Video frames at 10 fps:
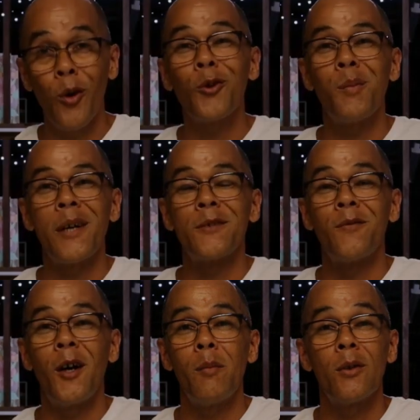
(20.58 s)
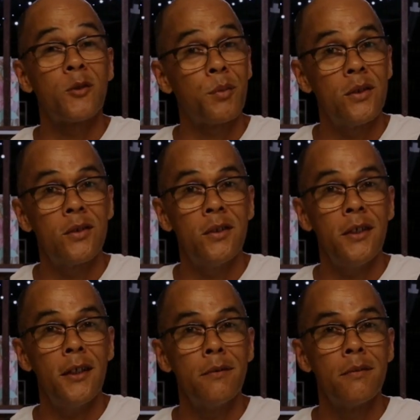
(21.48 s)
Welcome back to Firebox Print
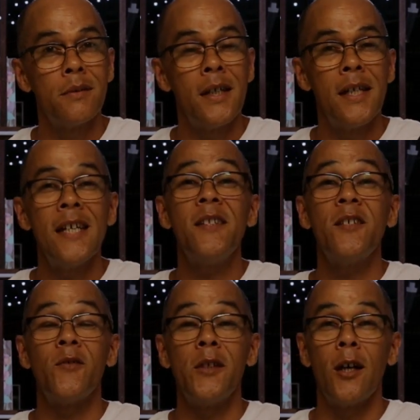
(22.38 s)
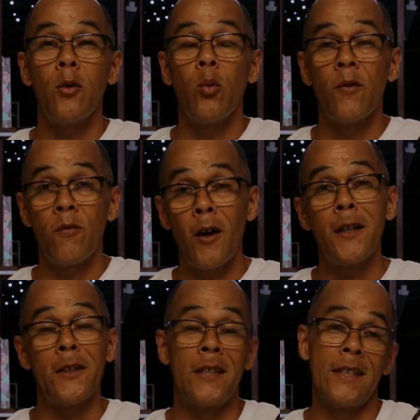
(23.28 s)
Studio. In this video, we're
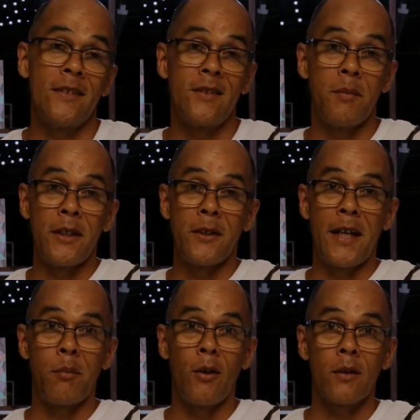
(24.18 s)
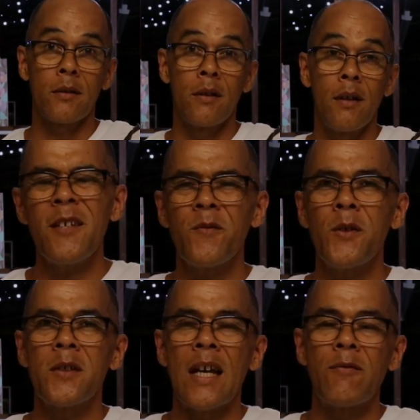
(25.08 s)
finally going to get some ink on our block. Let's
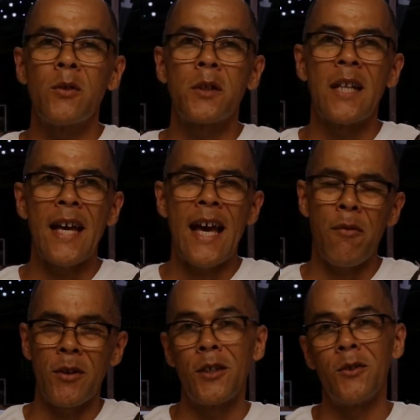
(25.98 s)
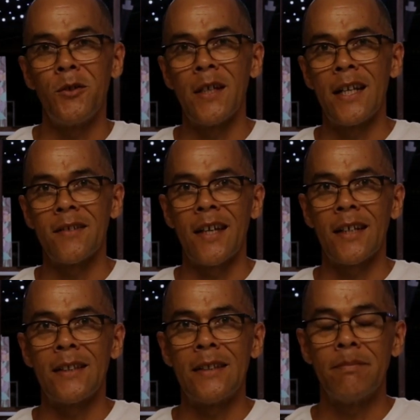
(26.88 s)
first have a look at how we're going to do that
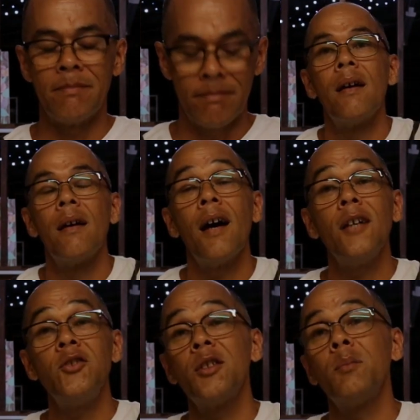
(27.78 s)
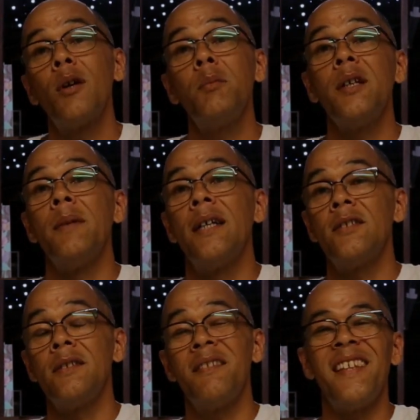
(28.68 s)
exactly. As you can probably
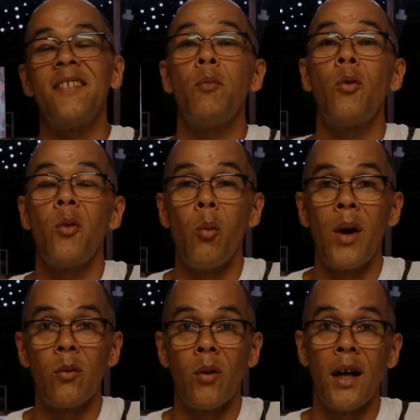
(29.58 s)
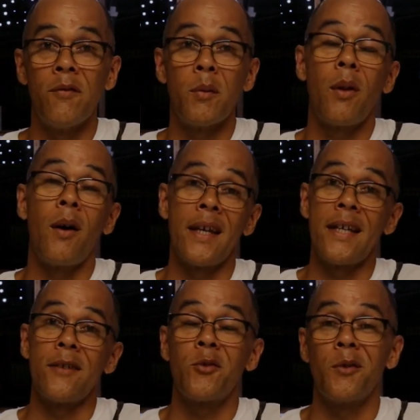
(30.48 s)
imagine, there's more than one way of applying
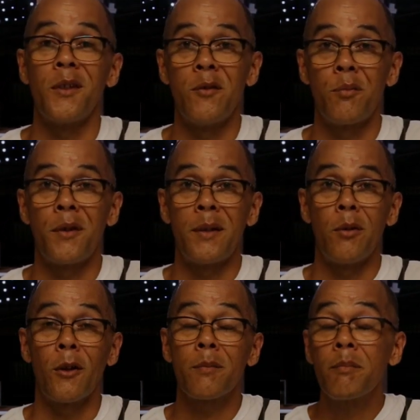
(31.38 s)
ink to a relief printing block.